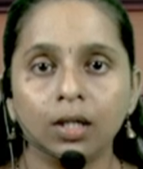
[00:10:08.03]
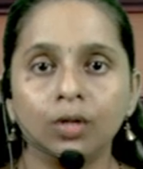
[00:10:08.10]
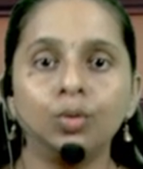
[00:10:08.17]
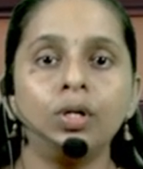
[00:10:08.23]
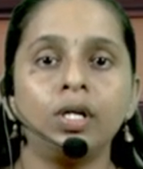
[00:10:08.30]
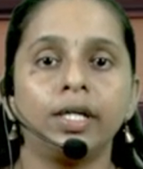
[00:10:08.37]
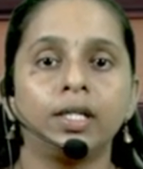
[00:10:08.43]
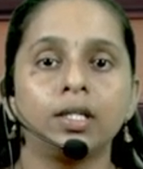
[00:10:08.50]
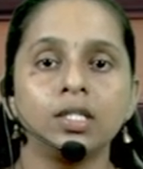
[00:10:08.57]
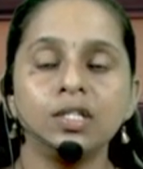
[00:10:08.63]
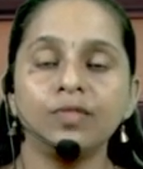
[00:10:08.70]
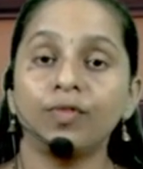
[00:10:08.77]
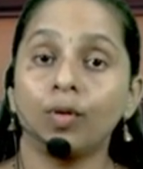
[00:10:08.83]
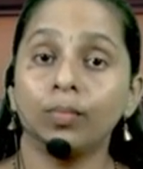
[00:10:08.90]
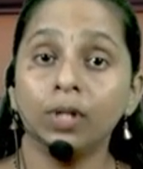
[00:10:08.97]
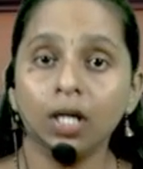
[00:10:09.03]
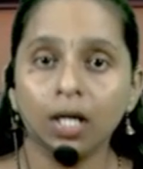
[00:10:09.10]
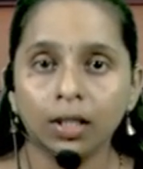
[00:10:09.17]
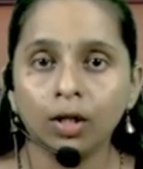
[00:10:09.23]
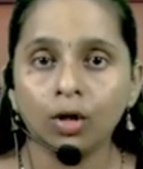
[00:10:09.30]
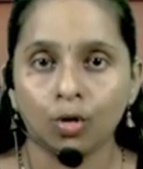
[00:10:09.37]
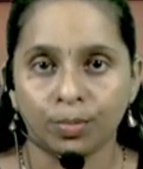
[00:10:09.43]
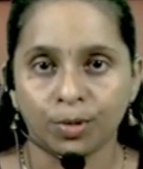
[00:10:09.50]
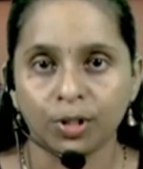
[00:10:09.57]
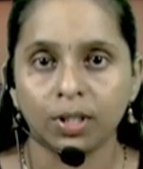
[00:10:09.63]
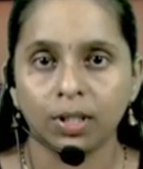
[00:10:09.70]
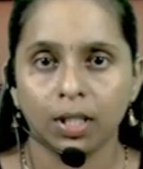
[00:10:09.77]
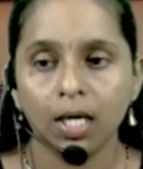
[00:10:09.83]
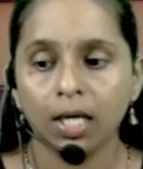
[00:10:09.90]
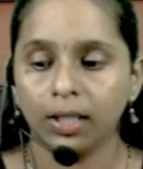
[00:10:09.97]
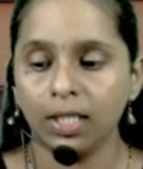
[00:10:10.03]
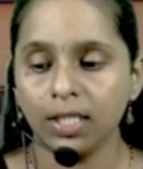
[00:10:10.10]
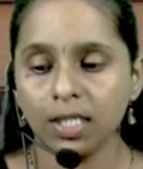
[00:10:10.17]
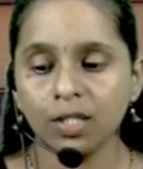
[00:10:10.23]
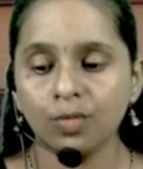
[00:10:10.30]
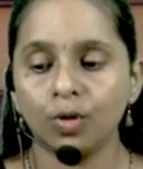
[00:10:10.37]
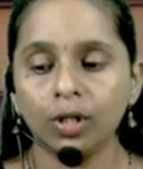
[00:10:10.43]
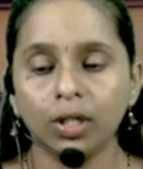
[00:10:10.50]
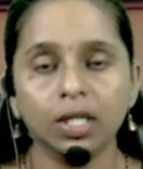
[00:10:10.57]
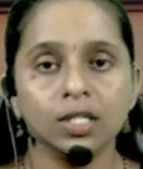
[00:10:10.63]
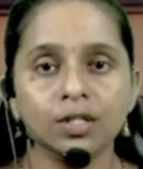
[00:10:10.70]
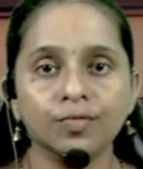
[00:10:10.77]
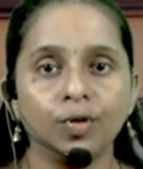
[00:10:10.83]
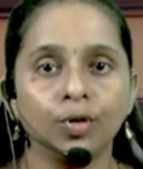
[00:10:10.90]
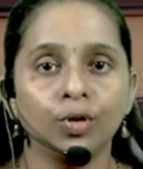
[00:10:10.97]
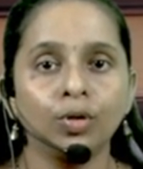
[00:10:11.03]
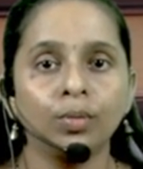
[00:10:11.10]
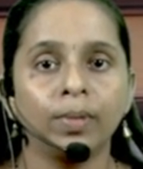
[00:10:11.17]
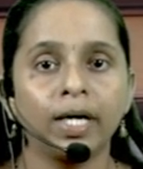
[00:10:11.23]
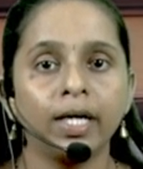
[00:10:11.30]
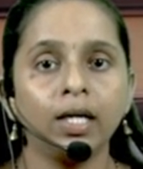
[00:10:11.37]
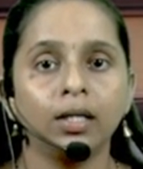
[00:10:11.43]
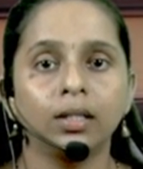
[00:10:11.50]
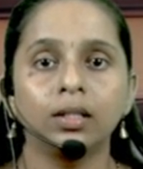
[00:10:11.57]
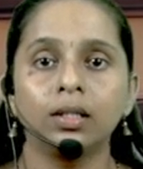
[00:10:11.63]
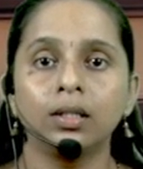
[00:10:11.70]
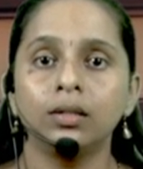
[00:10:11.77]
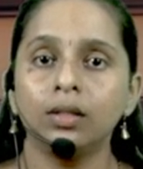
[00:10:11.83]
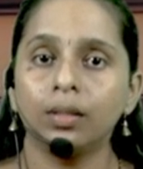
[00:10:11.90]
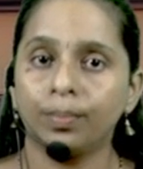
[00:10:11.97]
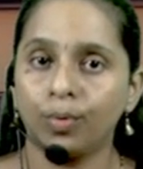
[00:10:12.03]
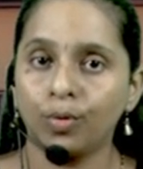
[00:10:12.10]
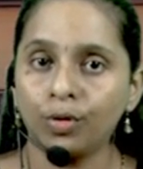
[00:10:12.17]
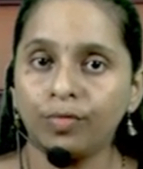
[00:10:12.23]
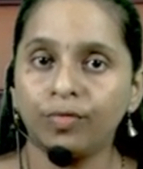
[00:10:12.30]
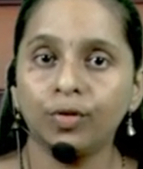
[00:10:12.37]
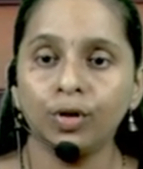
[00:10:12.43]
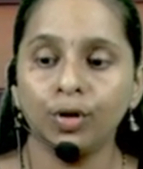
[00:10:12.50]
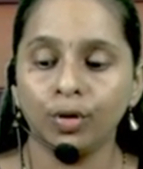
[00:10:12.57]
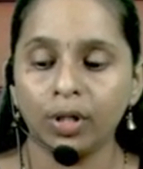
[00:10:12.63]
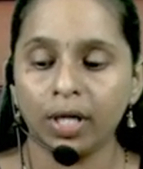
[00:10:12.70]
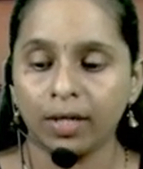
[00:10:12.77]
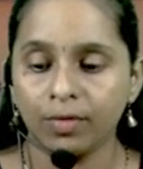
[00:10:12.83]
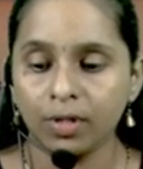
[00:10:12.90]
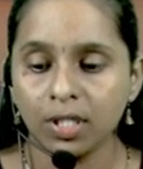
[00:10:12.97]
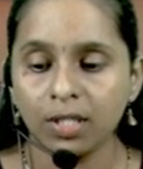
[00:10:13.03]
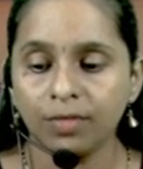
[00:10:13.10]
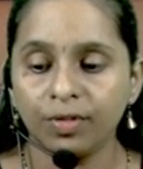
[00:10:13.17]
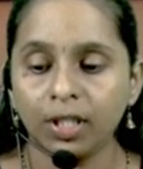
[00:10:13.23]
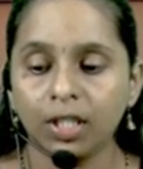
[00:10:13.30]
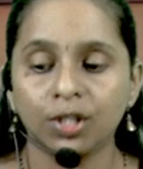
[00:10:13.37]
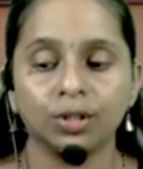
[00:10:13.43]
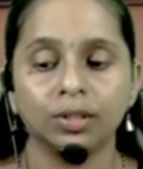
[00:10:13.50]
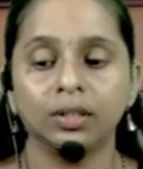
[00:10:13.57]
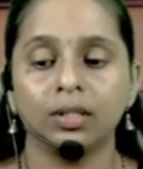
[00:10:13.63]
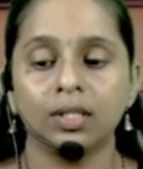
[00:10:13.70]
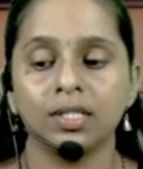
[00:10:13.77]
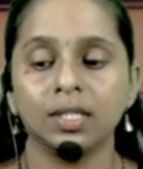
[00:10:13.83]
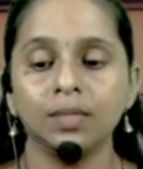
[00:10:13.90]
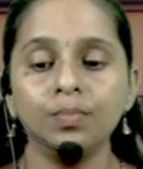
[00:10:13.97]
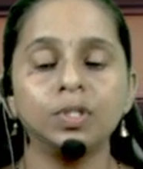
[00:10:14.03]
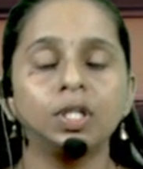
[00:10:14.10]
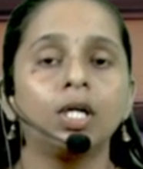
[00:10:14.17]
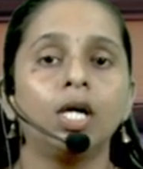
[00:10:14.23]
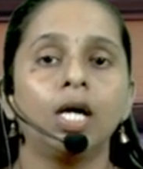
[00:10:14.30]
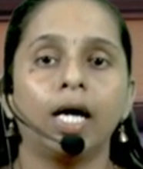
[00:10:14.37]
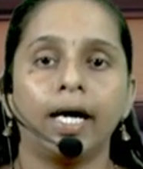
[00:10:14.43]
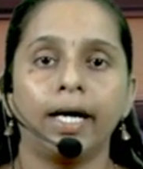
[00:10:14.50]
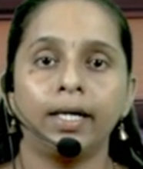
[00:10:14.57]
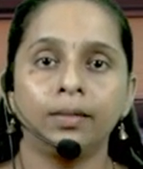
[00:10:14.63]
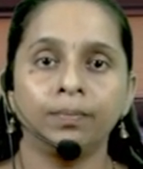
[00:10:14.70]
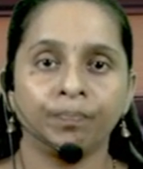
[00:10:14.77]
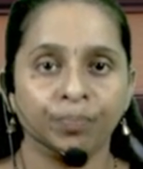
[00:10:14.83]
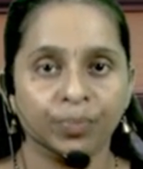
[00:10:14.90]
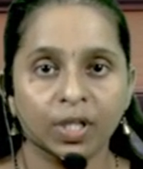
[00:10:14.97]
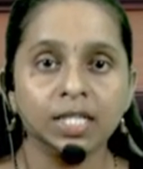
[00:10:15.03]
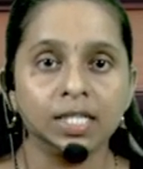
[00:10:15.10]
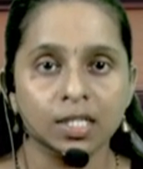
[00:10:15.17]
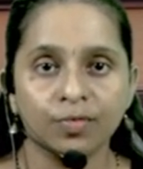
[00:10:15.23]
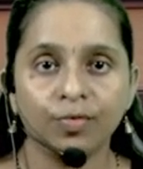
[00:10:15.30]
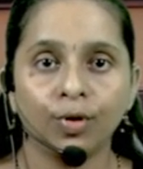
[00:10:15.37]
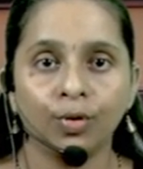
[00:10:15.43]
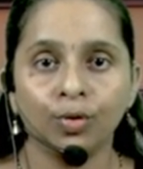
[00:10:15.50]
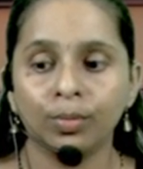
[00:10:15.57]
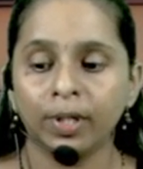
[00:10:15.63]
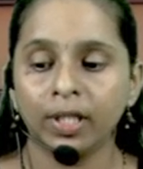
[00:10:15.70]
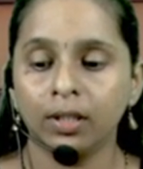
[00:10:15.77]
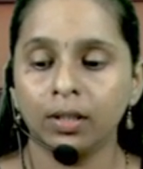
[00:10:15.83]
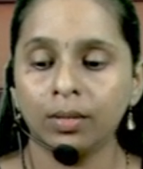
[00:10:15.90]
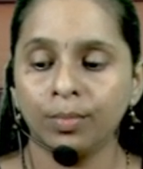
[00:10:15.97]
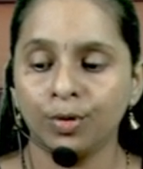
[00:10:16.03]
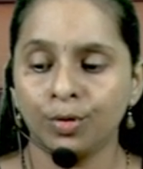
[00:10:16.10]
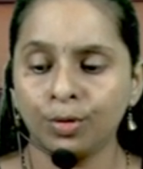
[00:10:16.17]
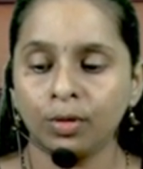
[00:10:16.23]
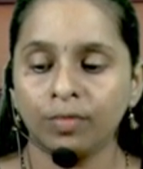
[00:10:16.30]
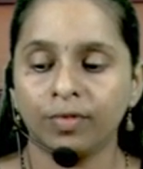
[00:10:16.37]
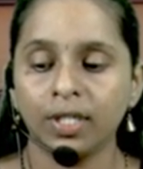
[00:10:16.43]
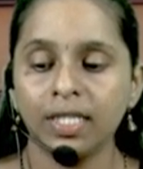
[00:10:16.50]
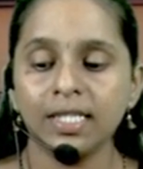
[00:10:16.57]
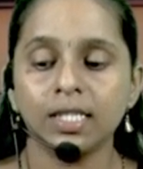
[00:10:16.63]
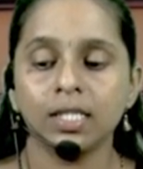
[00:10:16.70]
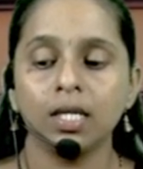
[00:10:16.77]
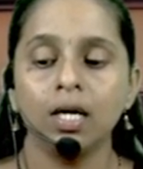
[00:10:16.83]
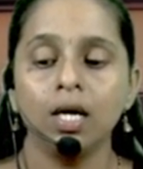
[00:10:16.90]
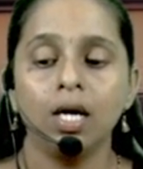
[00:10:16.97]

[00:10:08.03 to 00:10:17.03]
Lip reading: good returns from the other option. This is what is followed by the portfolio diversification concept, and this is followed by the mutual funds.